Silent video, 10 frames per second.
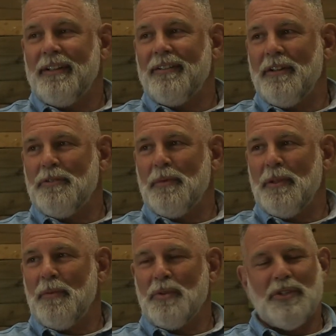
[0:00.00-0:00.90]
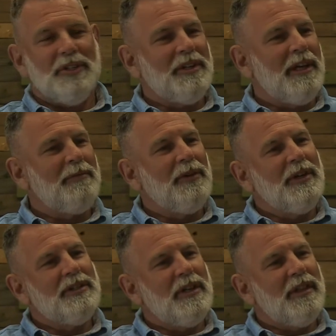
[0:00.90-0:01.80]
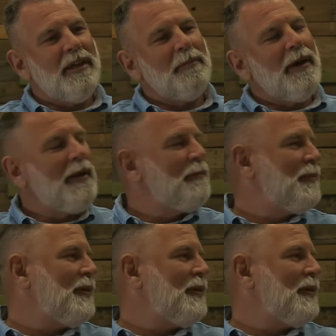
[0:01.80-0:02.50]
You'd spend the most of your time doing it as you think about it.